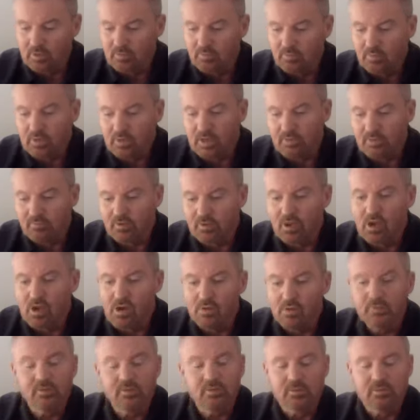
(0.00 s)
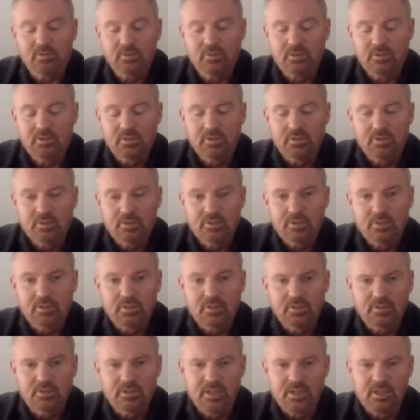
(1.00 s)
And what I've learned
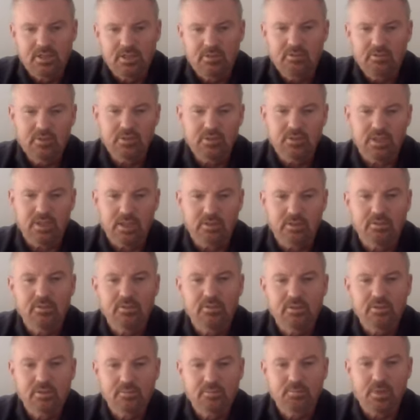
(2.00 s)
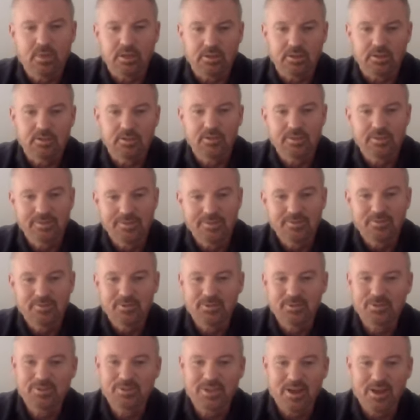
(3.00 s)
is that there is none, but
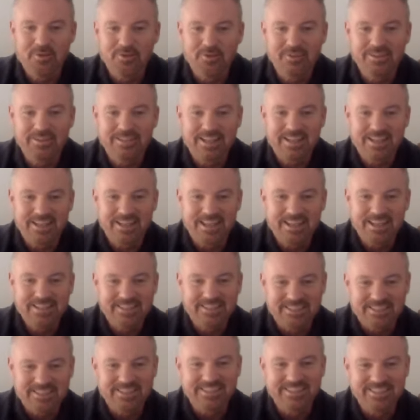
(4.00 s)
we'll go on to that later.